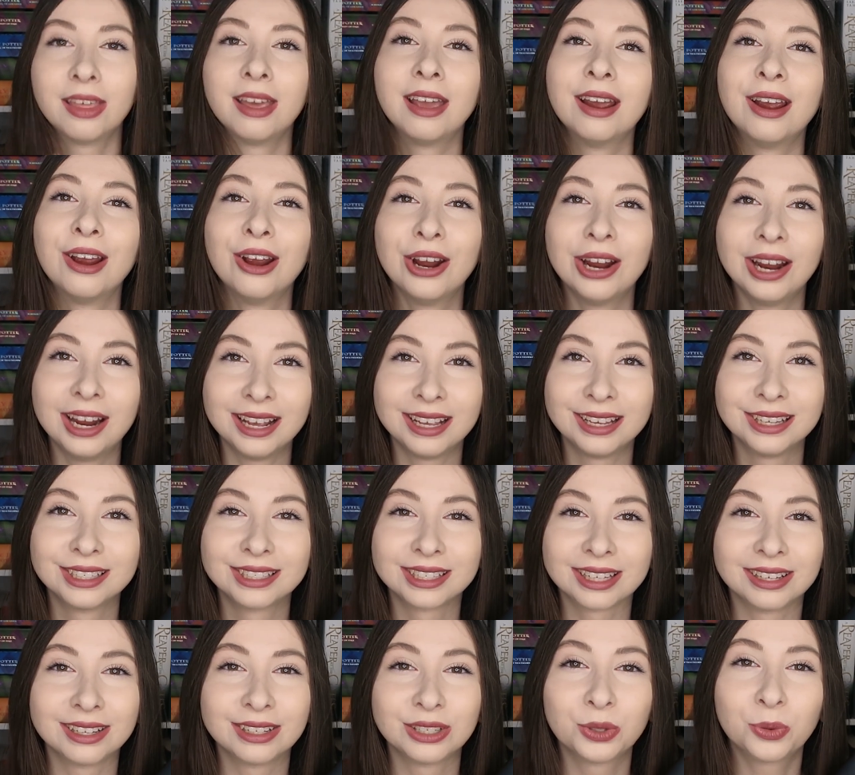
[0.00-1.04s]
There
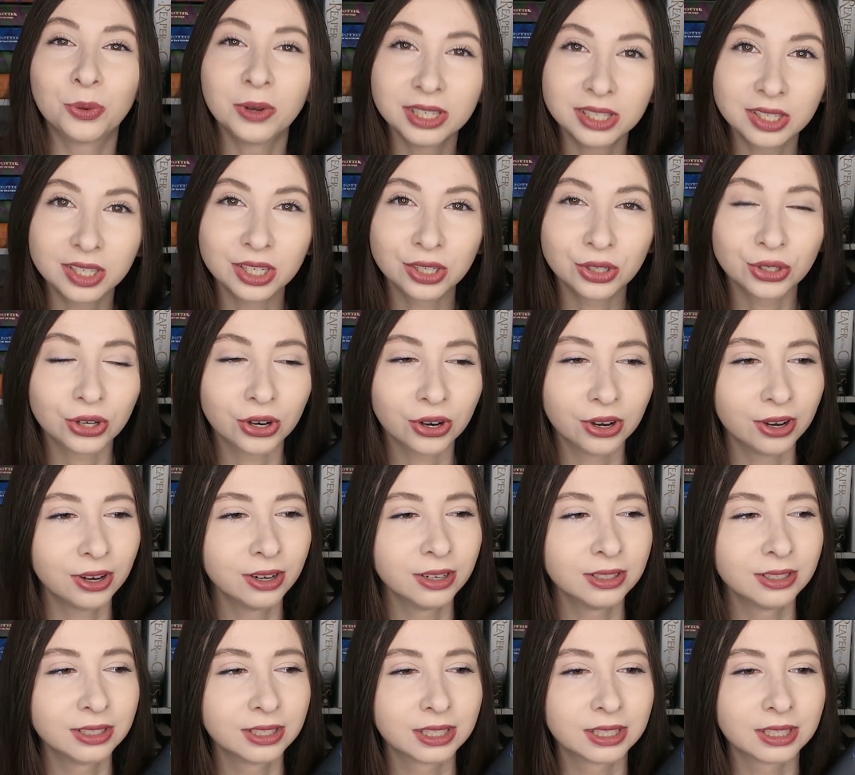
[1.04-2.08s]
is twists and
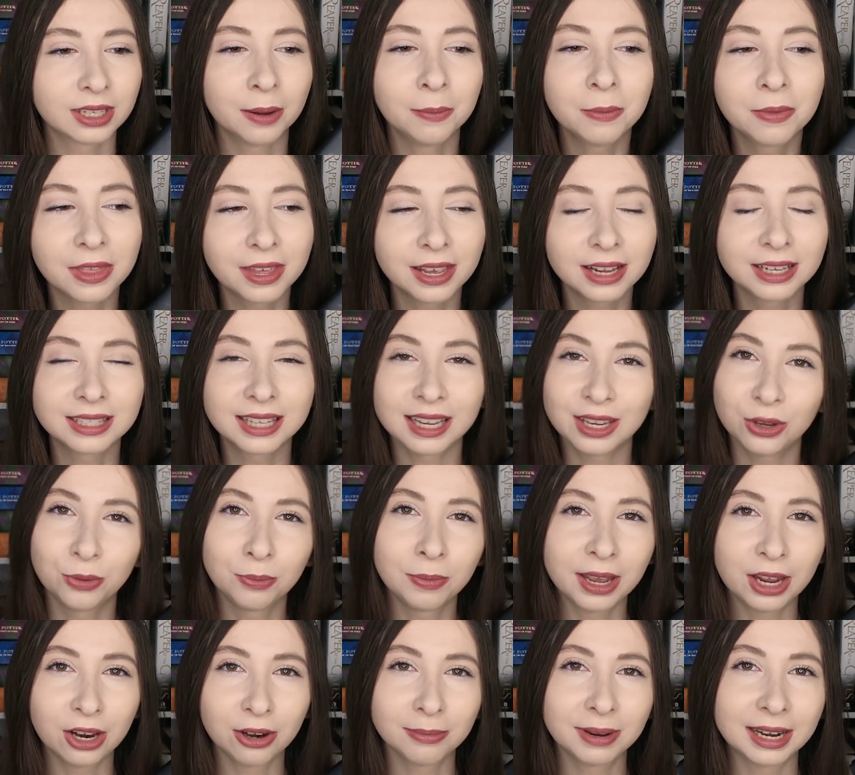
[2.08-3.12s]
turns, some things that you
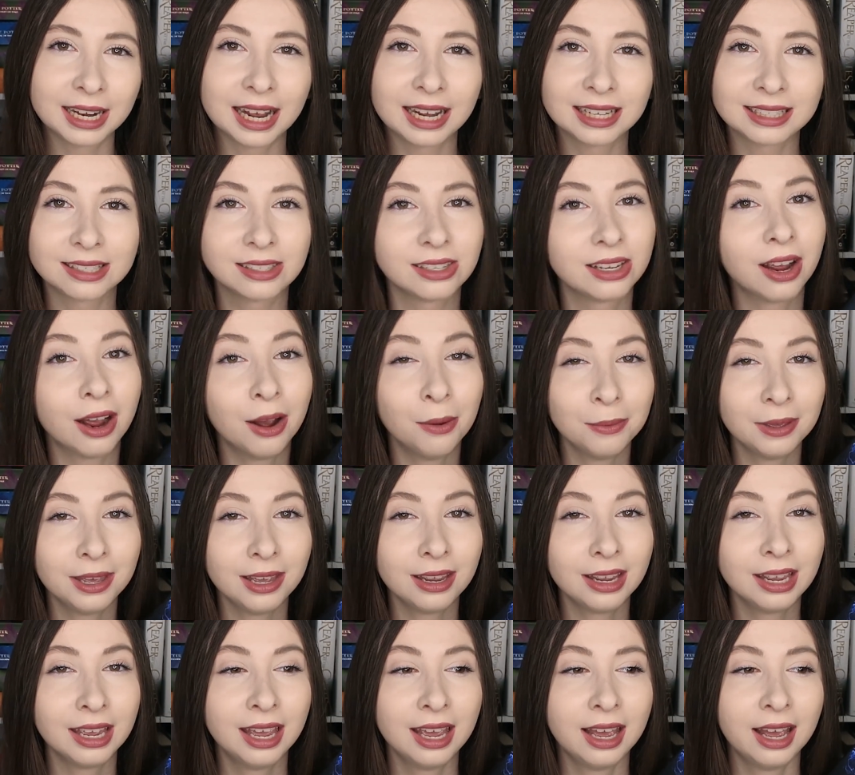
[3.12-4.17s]
may or may not see
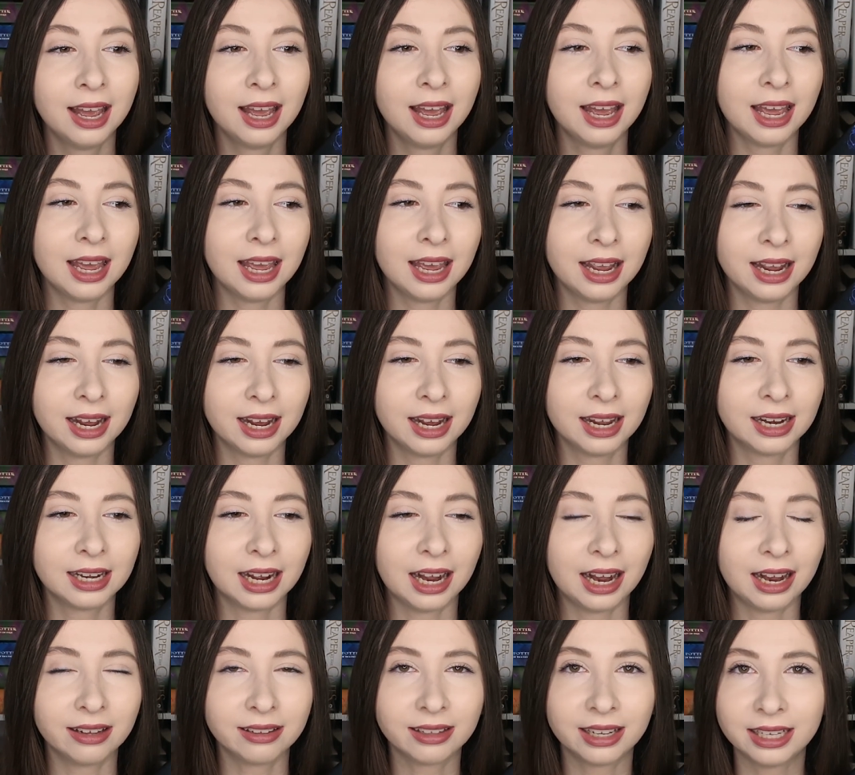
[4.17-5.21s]
coming, and
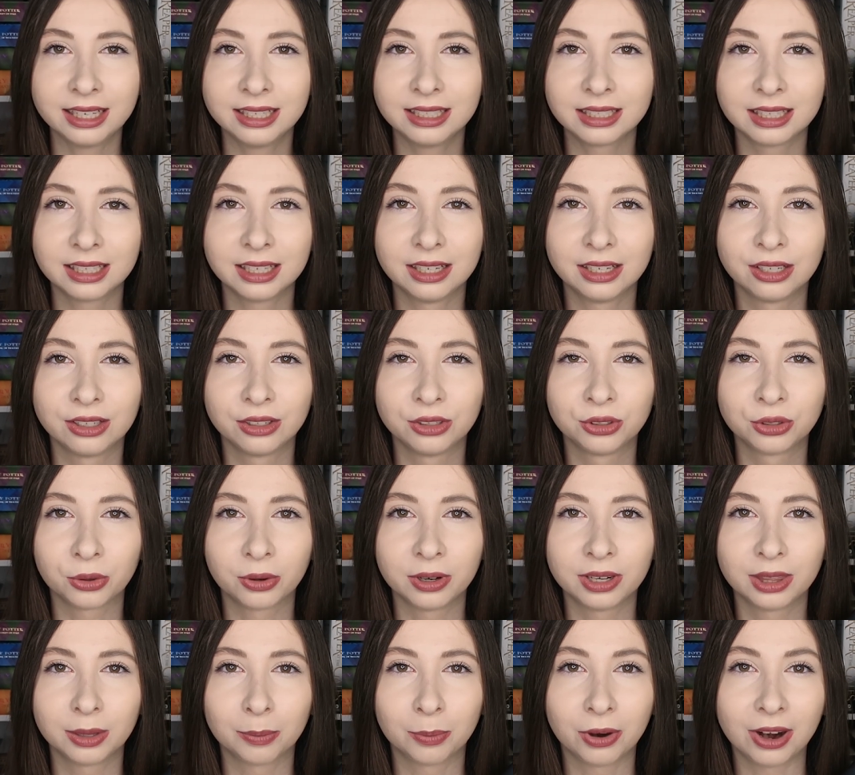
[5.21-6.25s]
I liked and
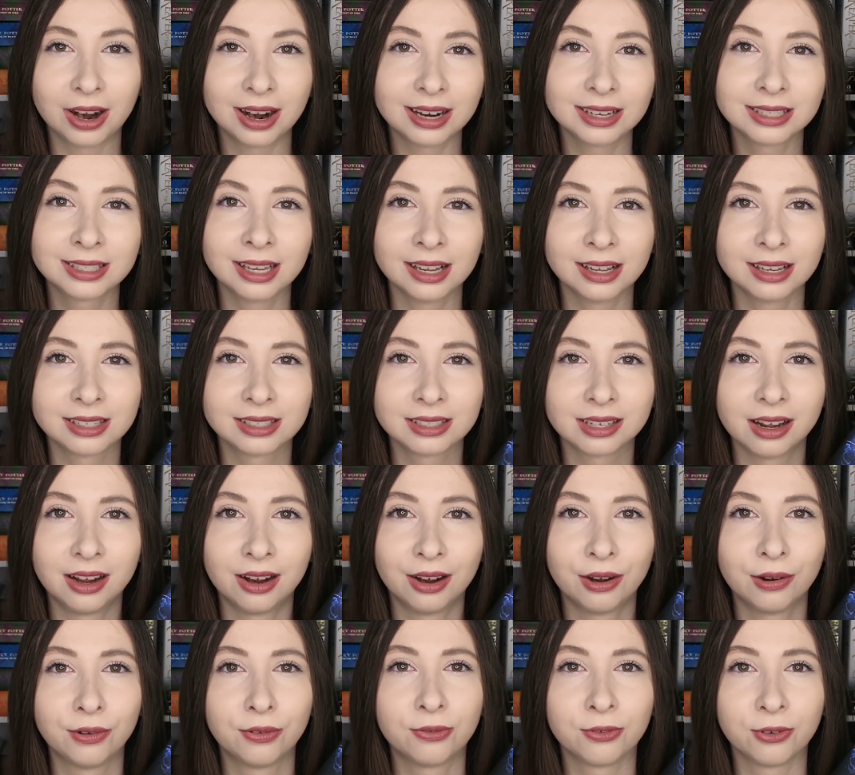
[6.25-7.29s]
enjoyed the process
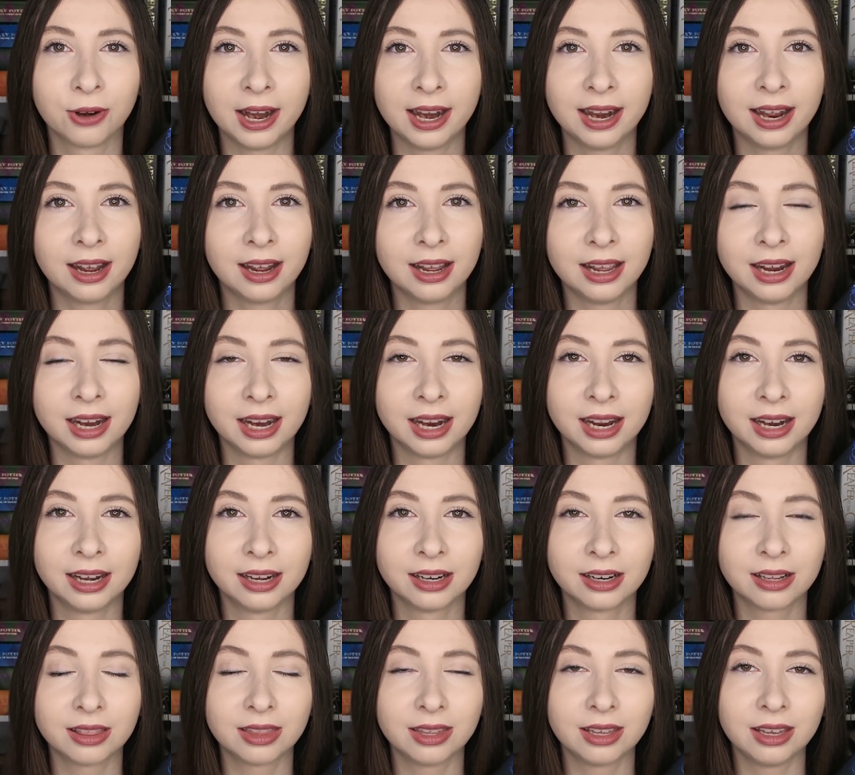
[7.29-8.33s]
of Freya
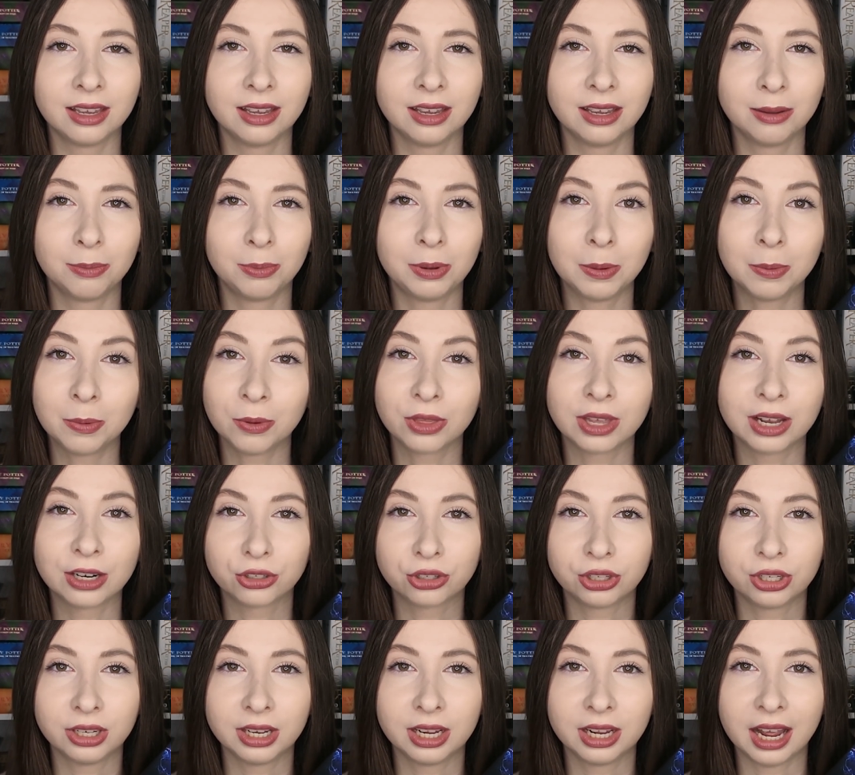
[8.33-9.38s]
and the people
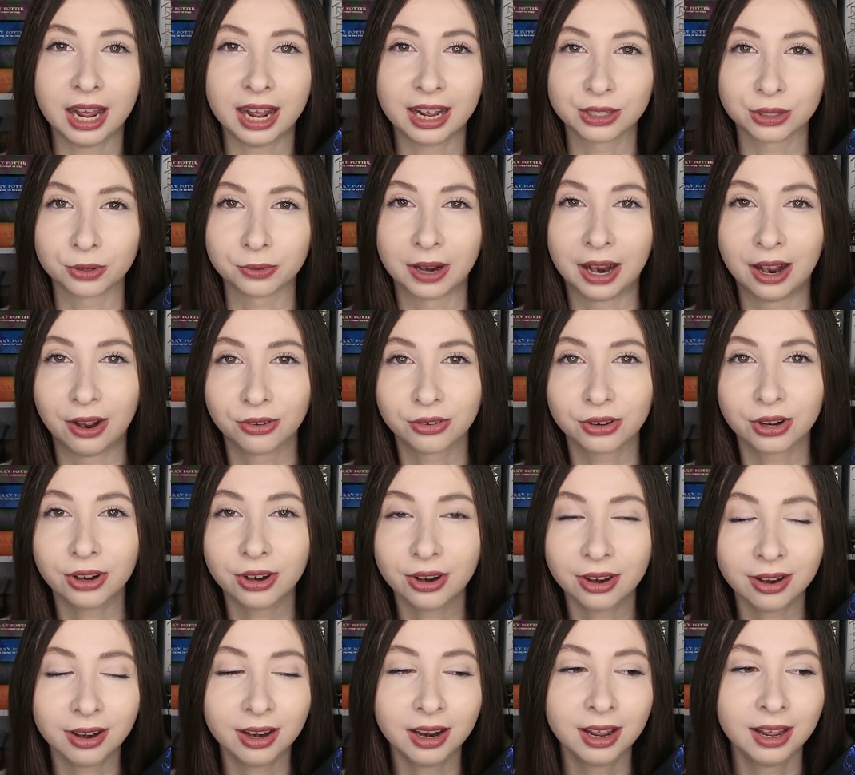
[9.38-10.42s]
that she has around
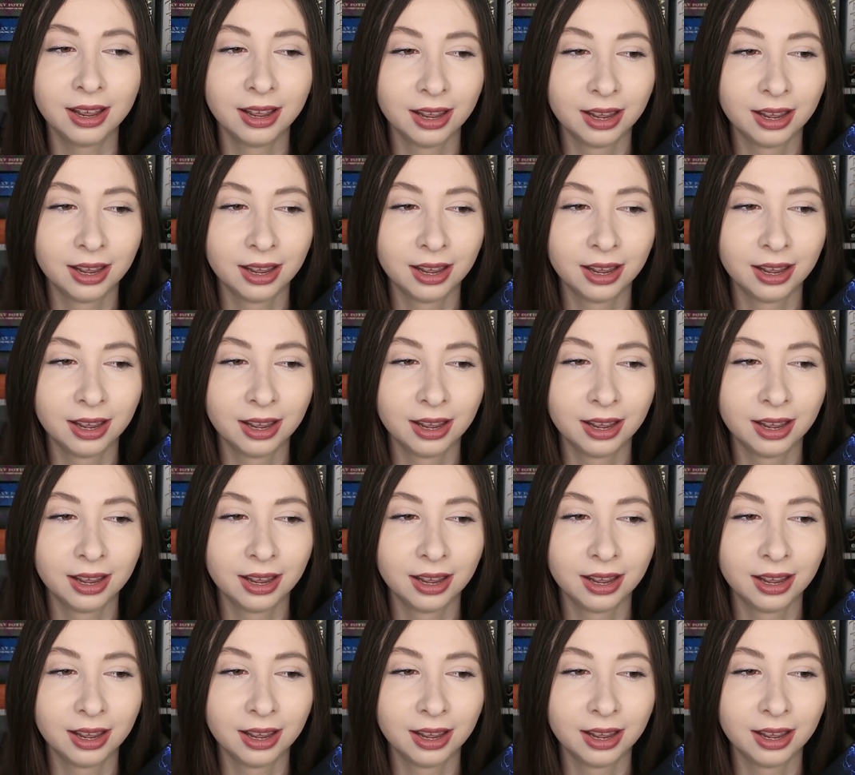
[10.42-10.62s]
her